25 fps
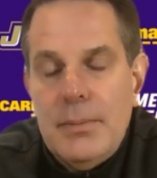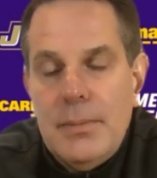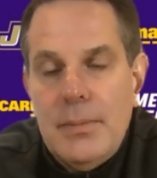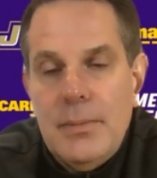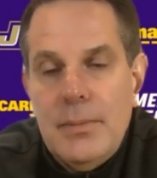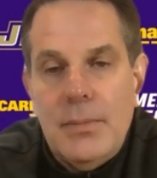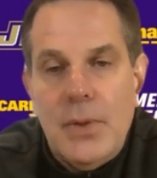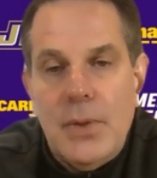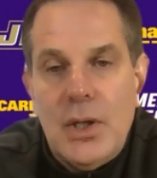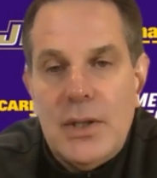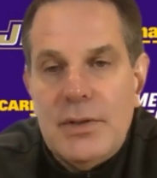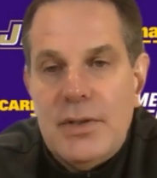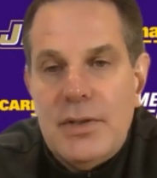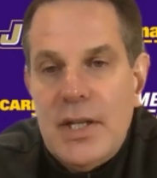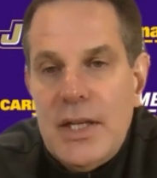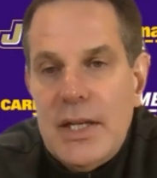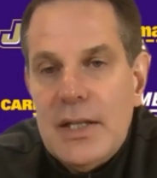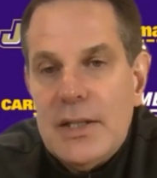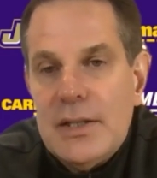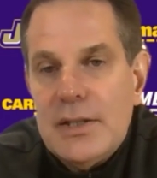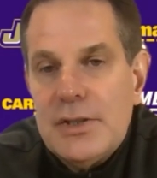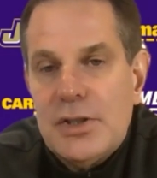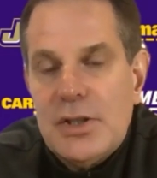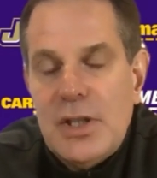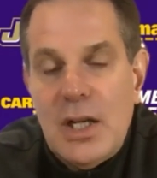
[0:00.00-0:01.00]

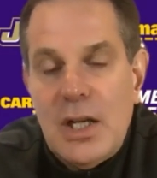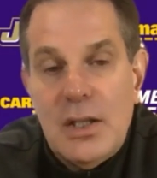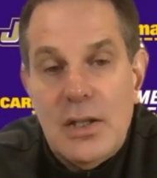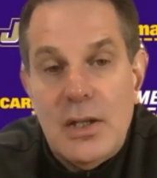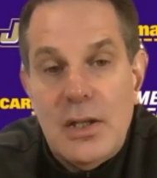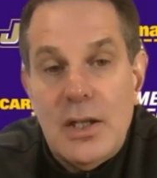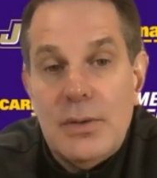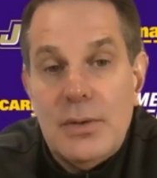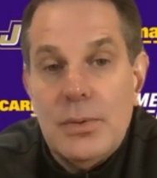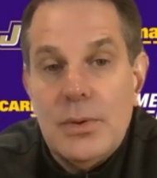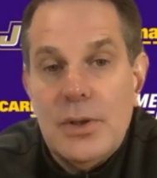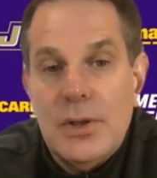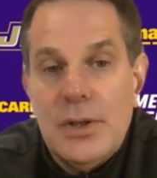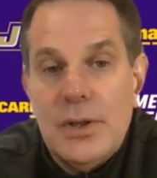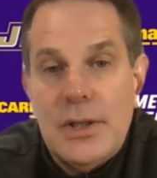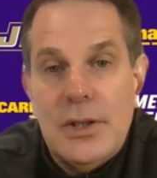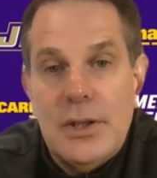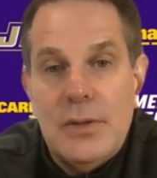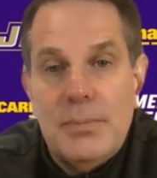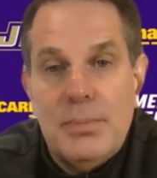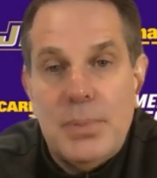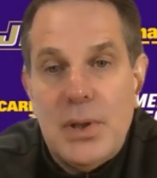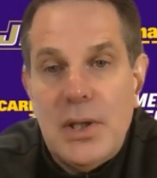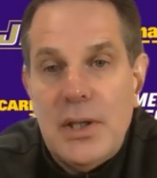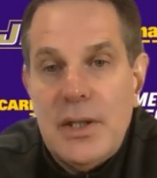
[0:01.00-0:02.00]
Montana's got a lot of really
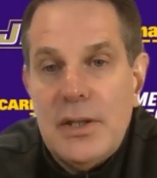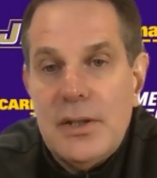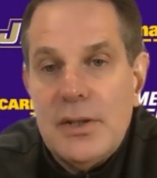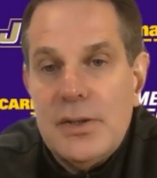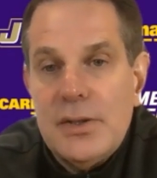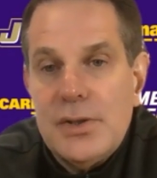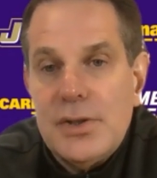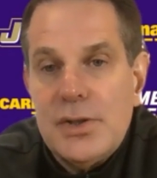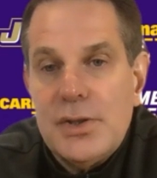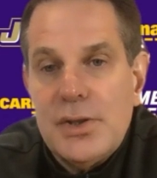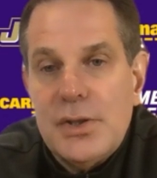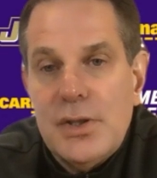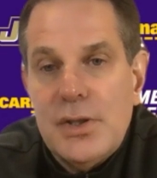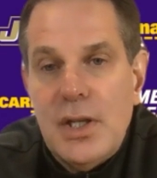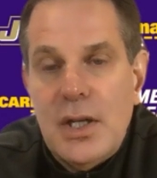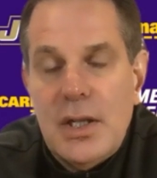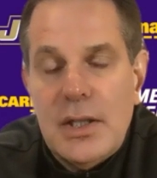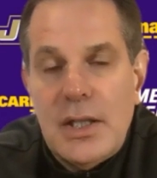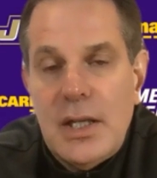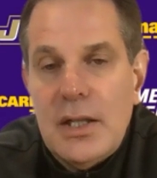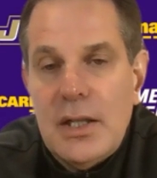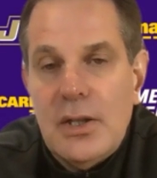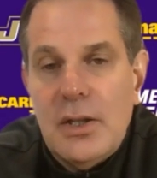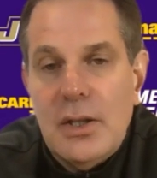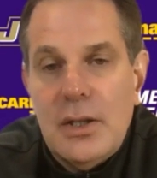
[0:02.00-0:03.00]
good players. I
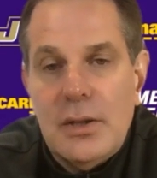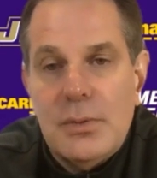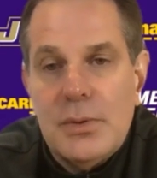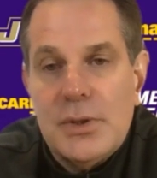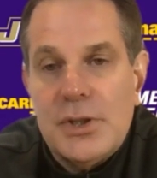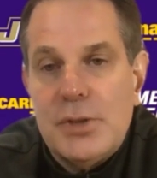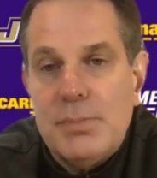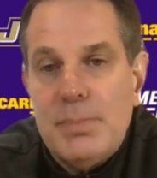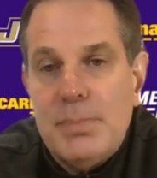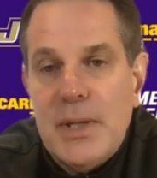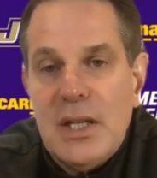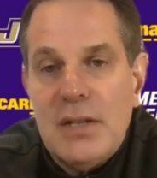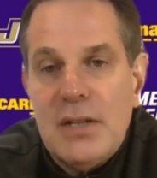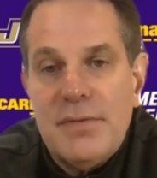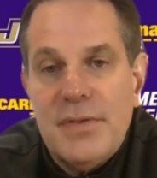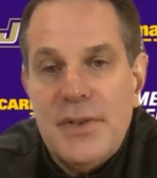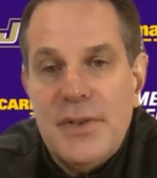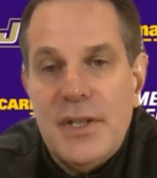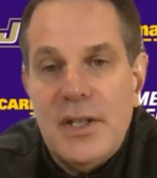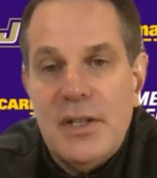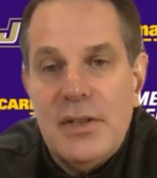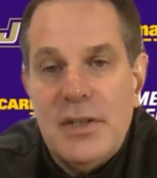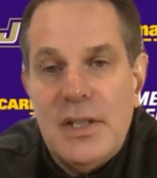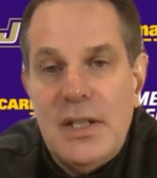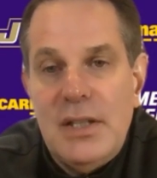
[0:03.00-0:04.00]
got a lot of respect for
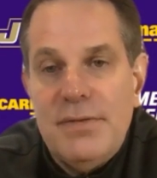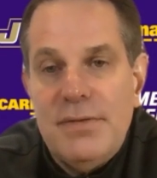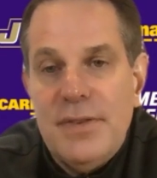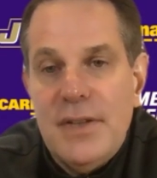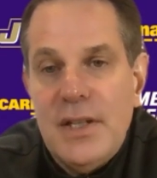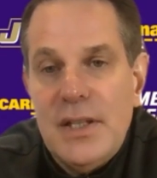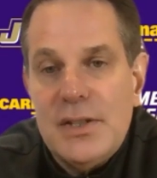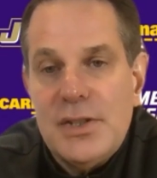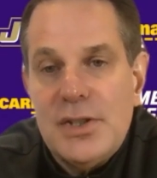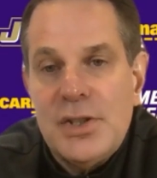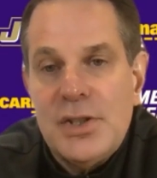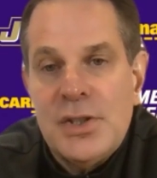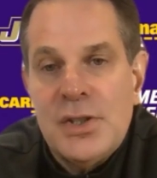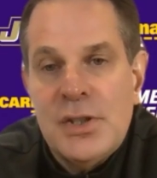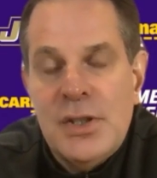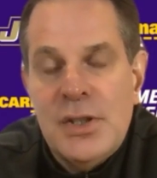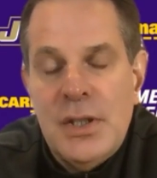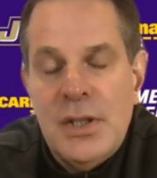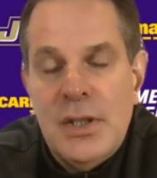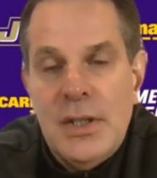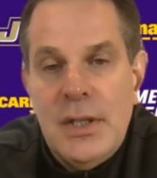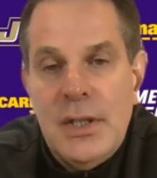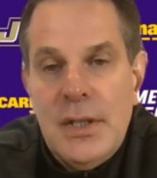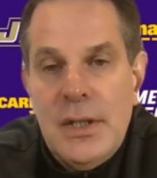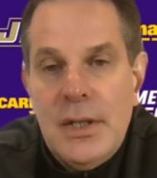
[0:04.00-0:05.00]
their defense,
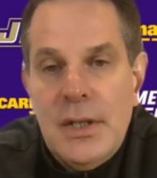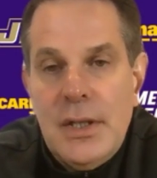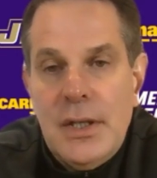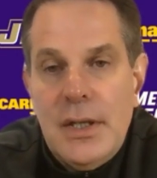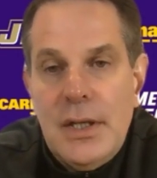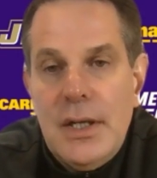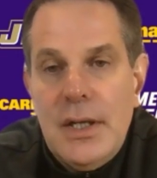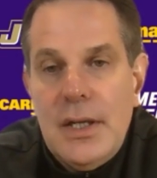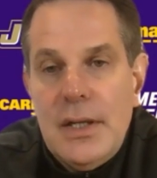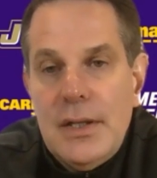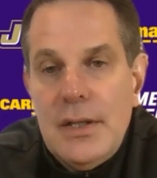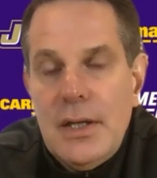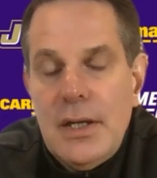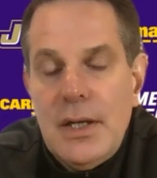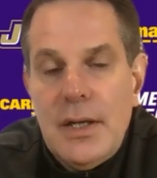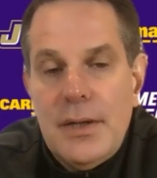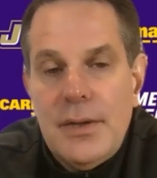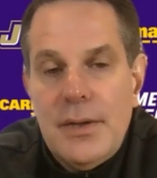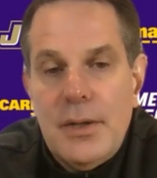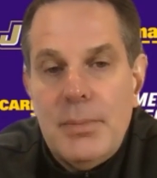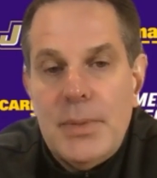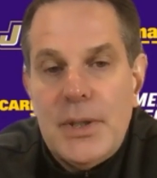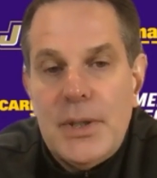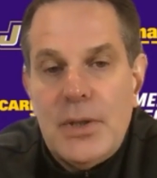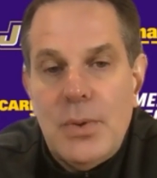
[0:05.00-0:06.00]
and
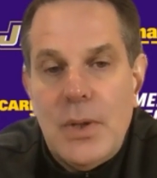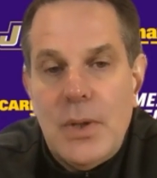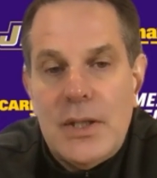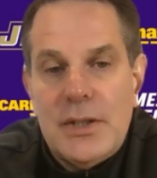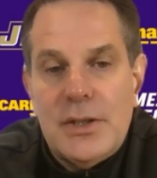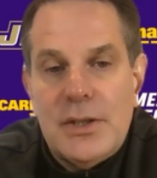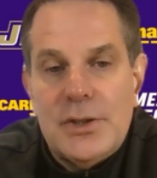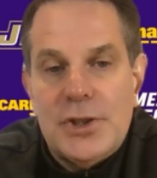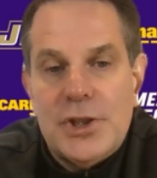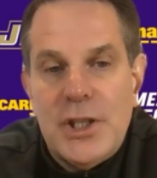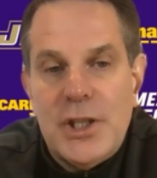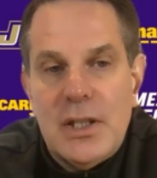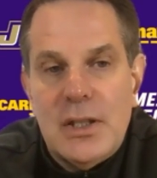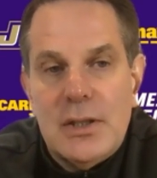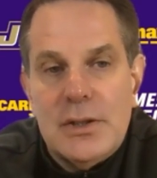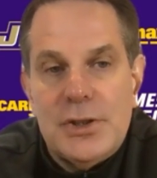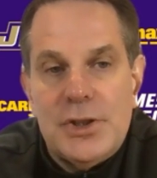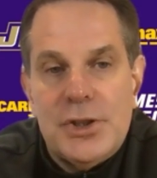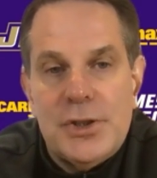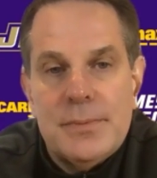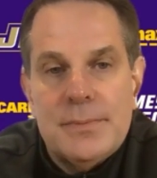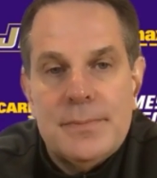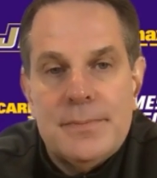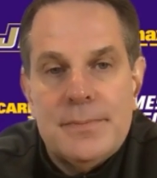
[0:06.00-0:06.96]
they'll be quite the challenge.